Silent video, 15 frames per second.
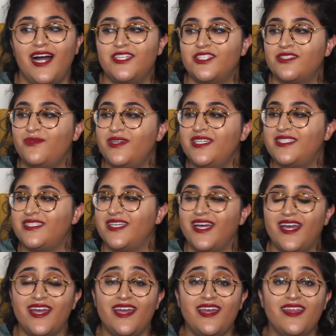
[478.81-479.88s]
I just want to
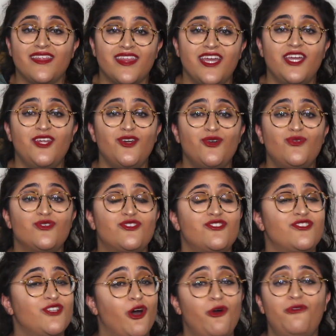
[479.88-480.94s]
say thank you
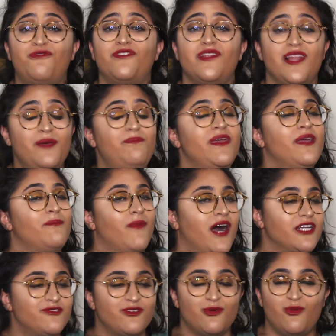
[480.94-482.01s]
so flipping
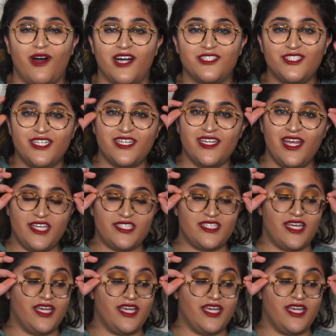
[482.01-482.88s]
much for watching this